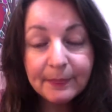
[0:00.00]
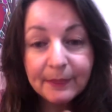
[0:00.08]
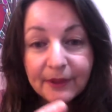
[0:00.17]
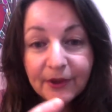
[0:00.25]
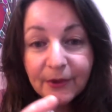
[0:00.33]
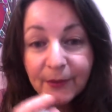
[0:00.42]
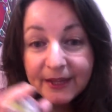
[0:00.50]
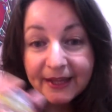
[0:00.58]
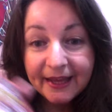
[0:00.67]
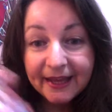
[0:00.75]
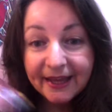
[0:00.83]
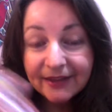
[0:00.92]
going
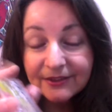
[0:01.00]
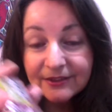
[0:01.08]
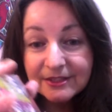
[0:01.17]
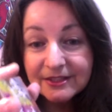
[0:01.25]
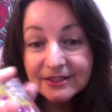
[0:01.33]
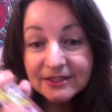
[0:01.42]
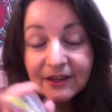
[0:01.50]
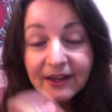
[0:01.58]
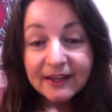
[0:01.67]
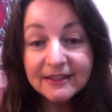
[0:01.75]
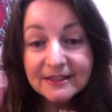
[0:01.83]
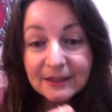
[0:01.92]

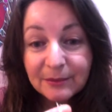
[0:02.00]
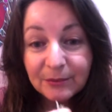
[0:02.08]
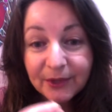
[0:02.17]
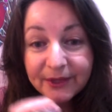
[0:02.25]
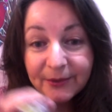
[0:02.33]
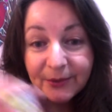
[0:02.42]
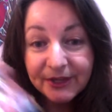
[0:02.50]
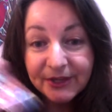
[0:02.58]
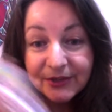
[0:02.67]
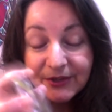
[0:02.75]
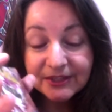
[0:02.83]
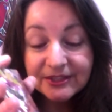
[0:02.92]
outside somewhere where you
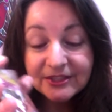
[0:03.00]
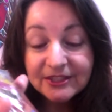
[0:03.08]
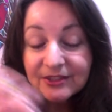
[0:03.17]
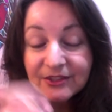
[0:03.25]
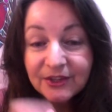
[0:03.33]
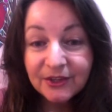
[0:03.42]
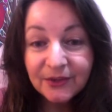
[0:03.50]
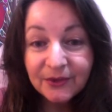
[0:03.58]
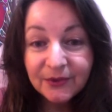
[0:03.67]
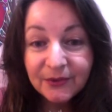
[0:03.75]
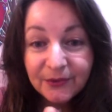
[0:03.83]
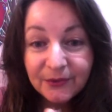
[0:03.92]
can just
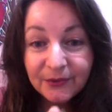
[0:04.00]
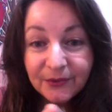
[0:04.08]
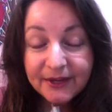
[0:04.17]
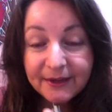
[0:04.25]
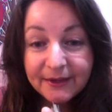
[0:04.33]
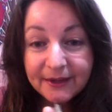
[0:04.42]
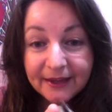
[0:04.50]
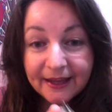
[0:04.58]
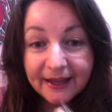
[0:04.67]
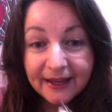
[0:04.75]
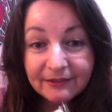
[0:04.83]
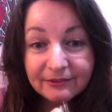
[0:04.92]
really
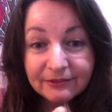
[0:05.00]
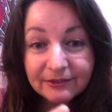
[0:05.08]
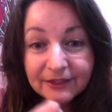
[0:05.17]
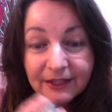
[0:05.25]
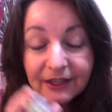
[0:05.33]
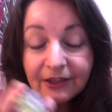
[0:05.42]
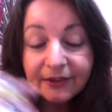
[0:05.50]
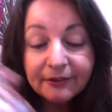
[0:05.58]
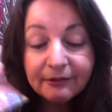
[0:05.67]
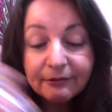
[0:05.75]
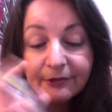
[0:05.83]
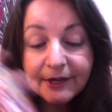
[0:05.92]
have a lot
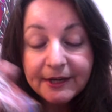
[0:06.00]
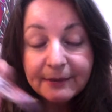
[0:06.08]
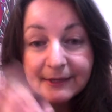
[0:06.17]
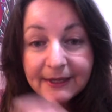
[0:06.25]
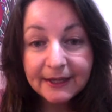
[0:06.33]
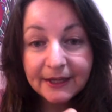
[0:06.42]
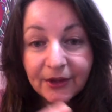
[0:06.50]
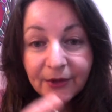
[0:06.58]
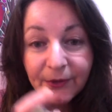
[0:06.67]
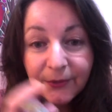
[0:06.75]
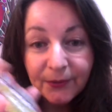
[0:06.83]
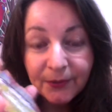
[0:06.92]
of freedom and let
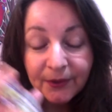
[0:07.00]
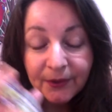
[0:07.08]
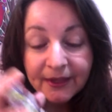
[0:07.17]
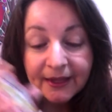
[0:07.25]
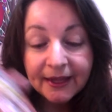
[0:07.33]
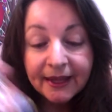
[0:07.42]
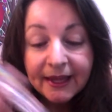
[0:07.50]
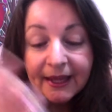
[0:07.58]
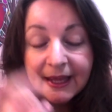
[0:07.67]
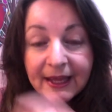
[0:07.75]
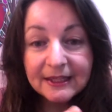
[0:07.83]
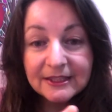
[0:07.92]
go,
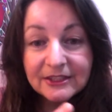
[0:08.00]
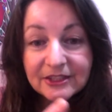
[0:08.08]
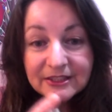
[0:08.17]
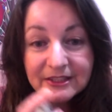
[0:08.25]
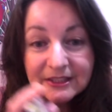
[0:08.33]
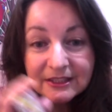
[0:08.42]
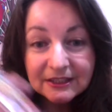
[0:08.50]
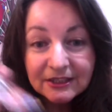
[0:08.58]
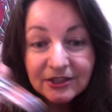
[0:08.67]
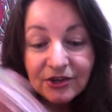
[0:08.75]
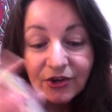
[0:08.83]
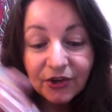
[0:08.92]
and just
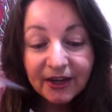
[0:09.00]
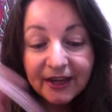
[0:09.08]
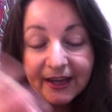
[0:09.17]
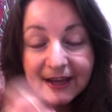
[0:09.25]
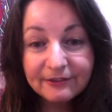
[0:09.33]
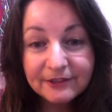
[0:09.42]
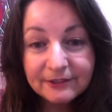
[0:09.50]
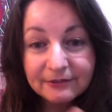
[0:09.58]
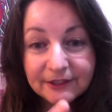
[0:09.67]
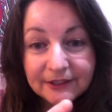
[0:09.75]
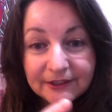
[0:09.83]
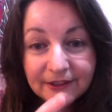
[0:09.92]
not have to
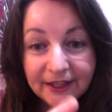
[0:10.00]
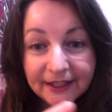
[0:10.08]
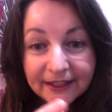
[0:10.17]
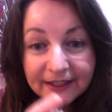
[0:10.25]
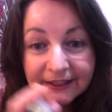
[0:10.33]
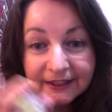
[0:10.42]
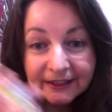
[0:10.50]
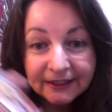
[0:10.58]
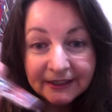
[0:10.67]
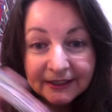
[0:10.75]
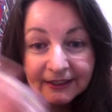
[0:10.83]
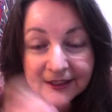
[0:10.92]
feel like
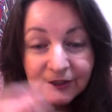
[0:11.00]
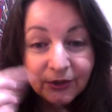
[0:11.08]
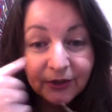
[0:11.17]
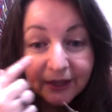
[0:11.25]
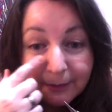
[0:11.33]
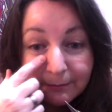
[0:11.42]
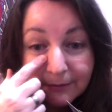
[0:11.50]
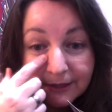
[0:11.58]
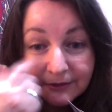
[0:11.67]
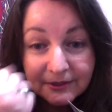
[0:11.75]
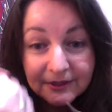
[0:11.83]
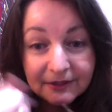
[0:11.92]
you can't be
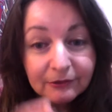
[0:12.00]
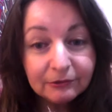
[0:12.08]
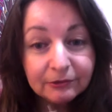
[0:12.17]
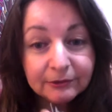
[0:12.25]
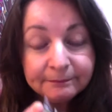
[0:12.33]
yourself.